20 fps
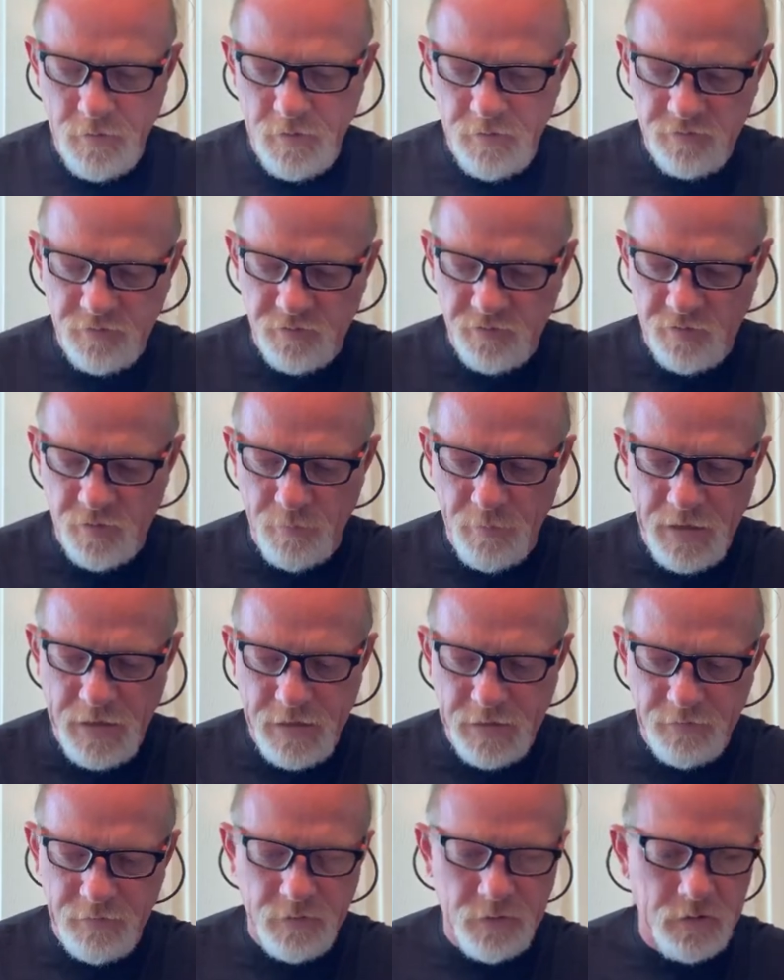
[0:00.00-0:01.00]
This is the
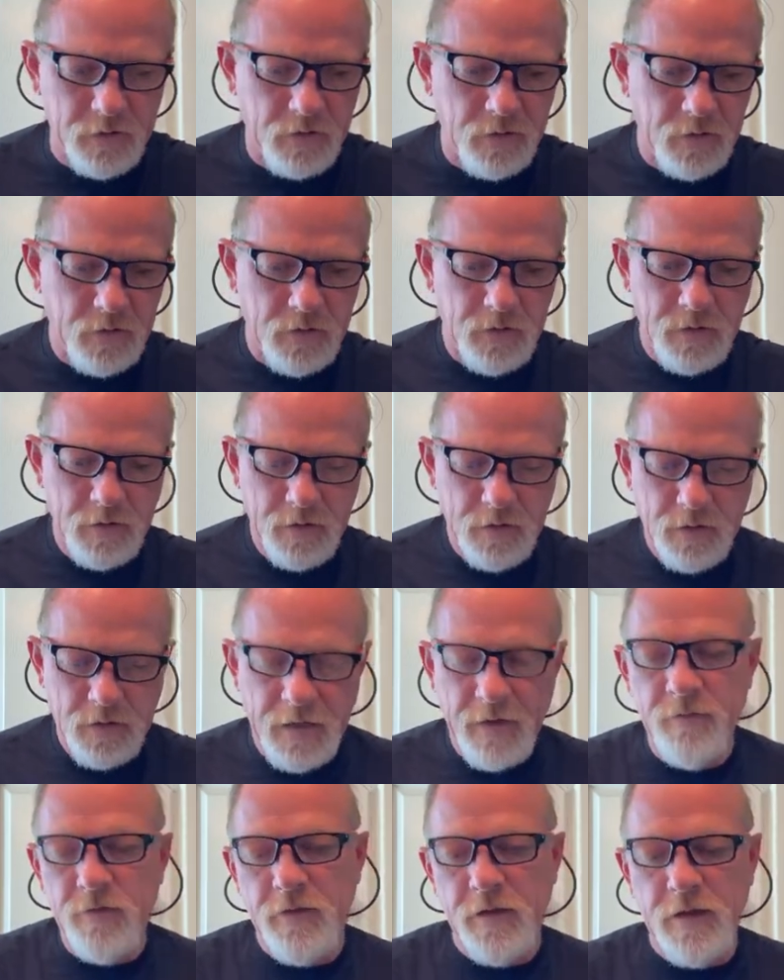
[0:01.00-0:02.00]
bag that,
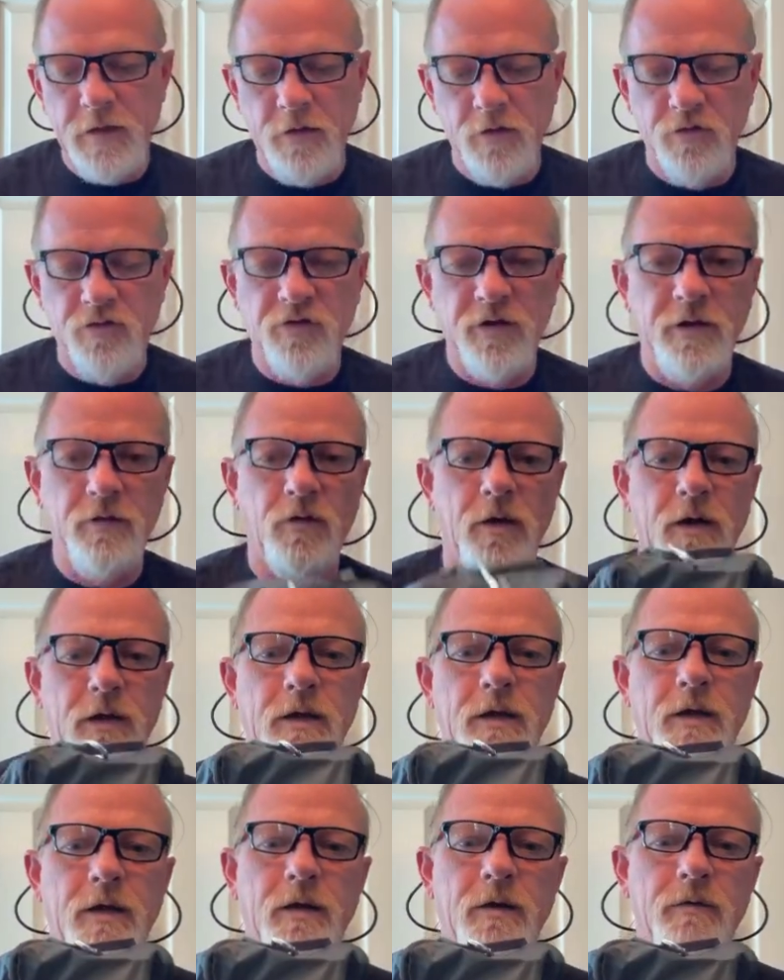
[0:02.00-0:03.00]
everything you see
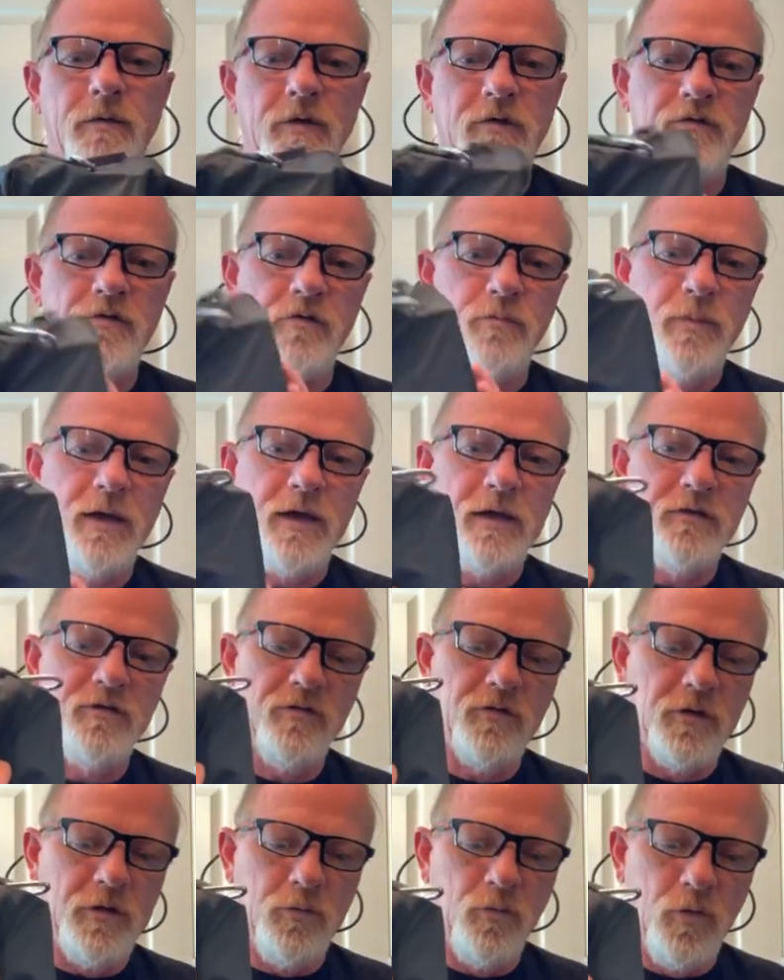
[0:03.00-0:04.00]
right here, this is
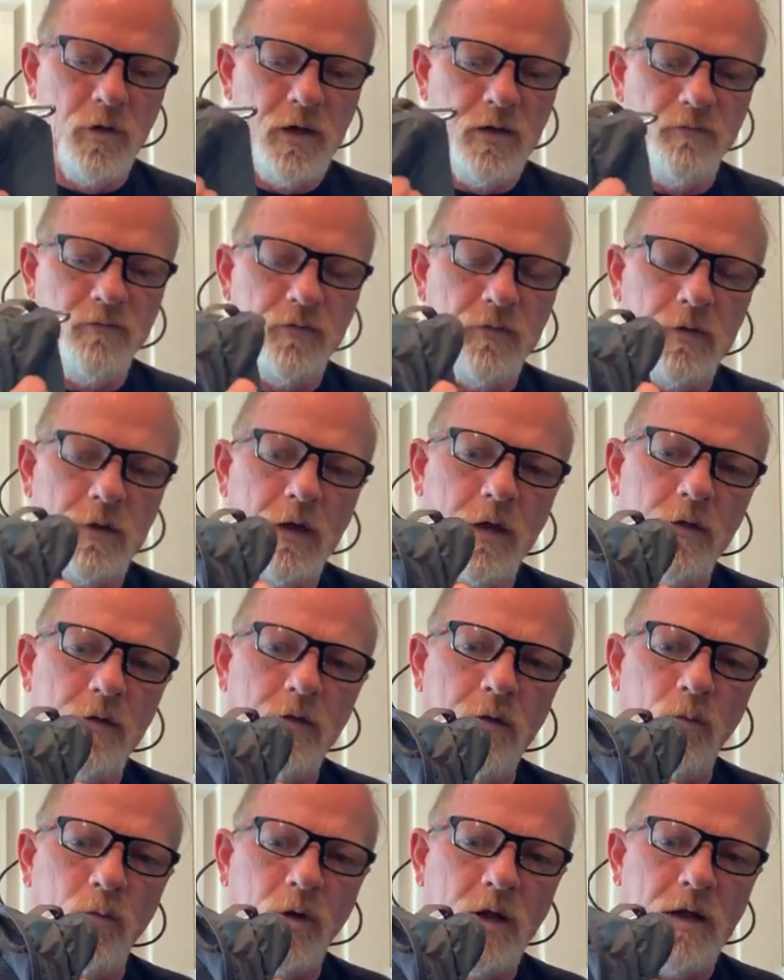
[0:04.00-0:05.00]
basically other
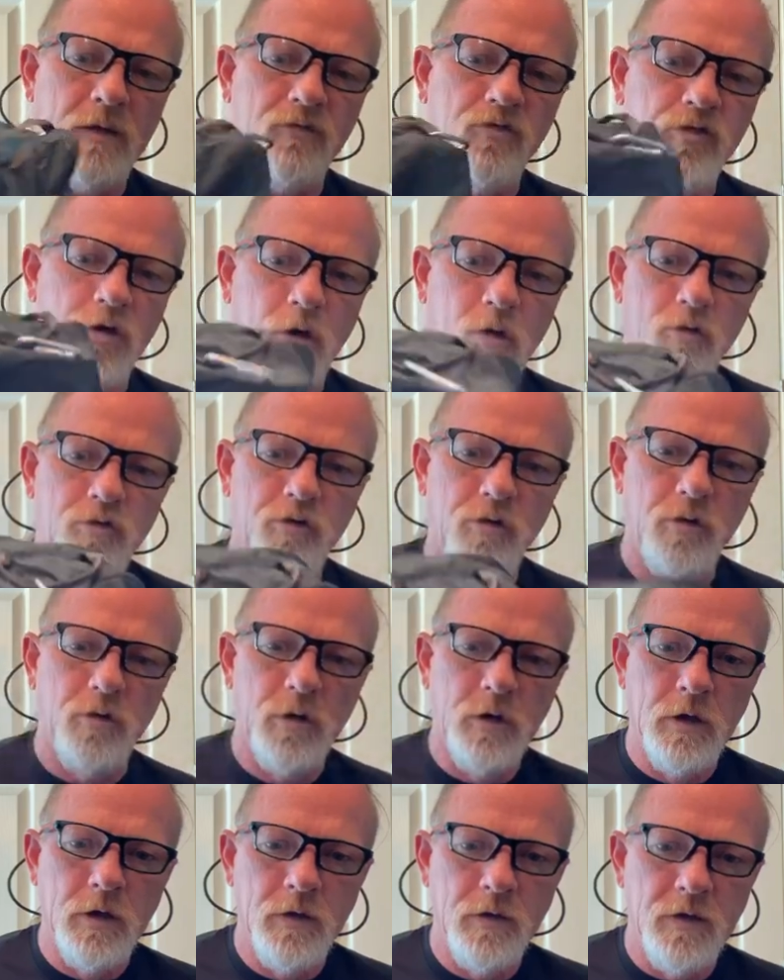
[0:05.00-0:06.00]
than what I've showed you,
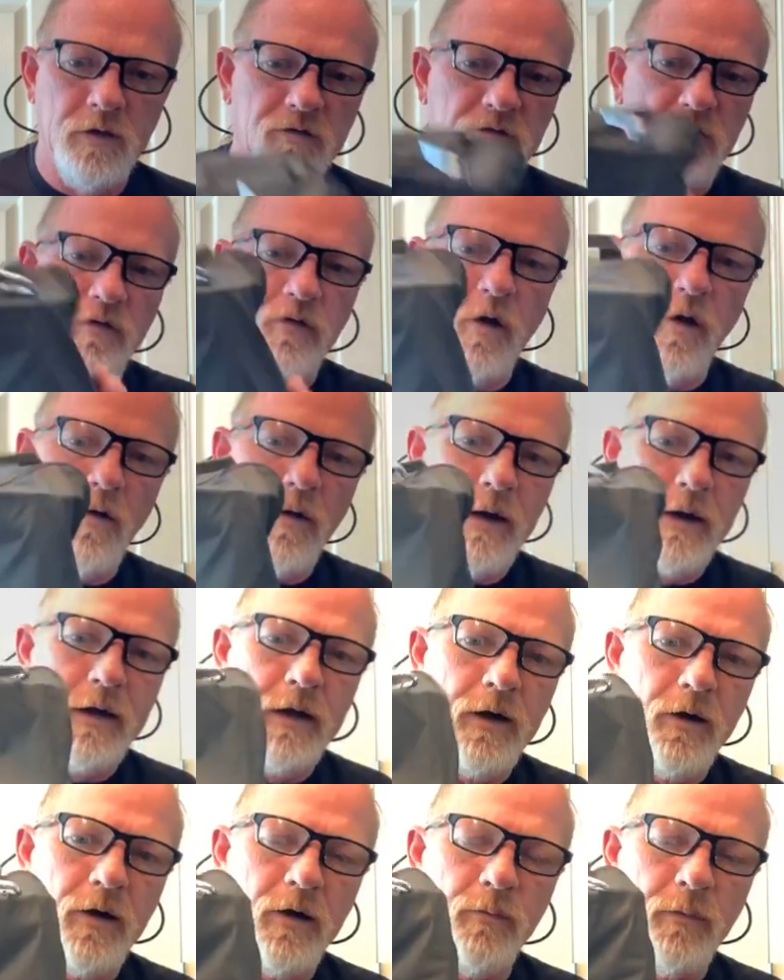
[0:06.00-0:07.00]
this is all I
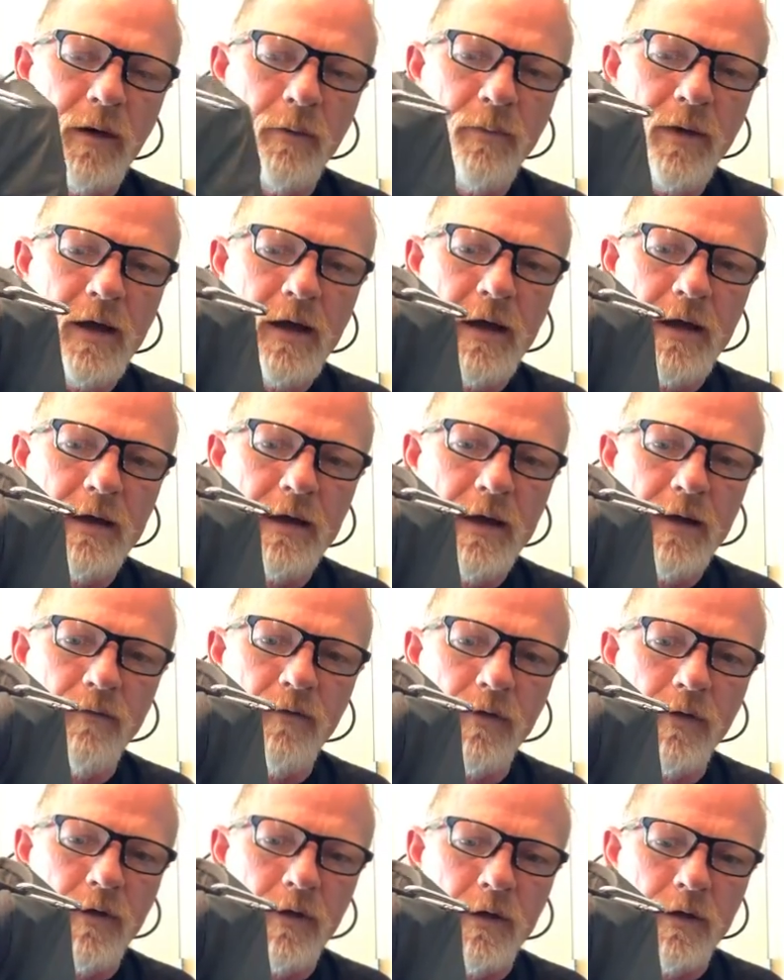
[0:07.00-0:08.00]
carried in my pack,
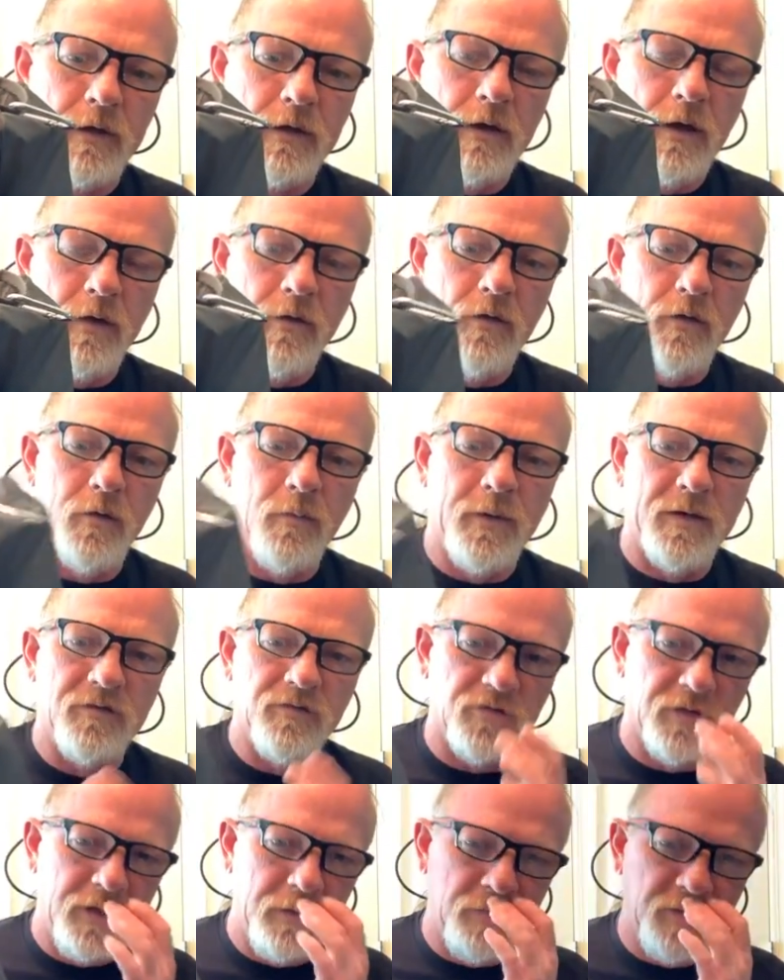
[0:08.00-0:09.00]
everything, other than my
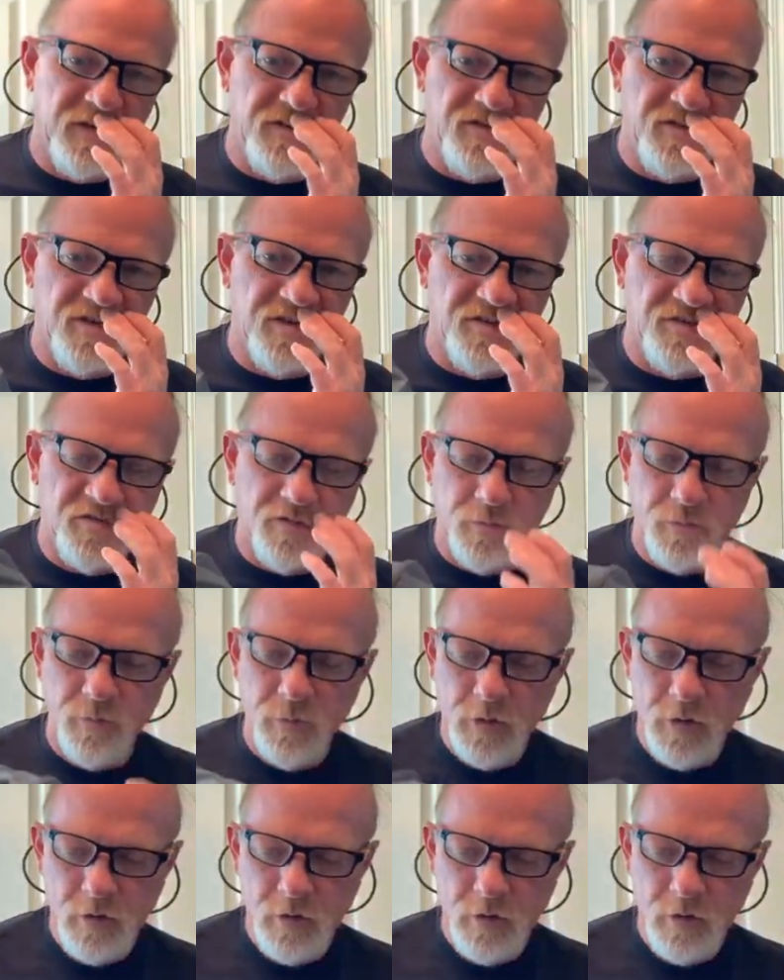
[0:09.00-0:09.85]
sleeping system.